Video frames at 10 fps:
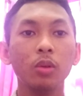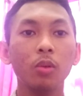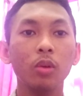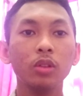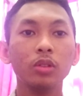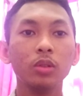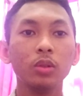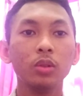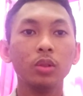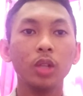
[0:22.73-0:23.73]
want
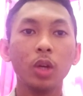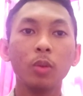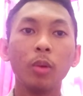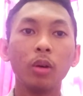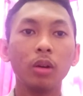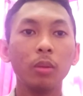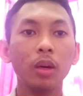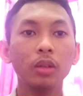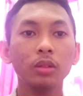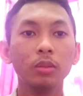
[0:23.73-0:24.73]
to know more
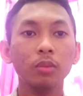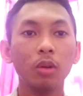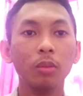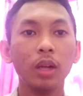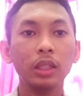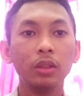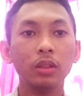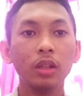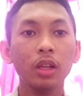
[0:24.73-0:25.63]
about Mount Batur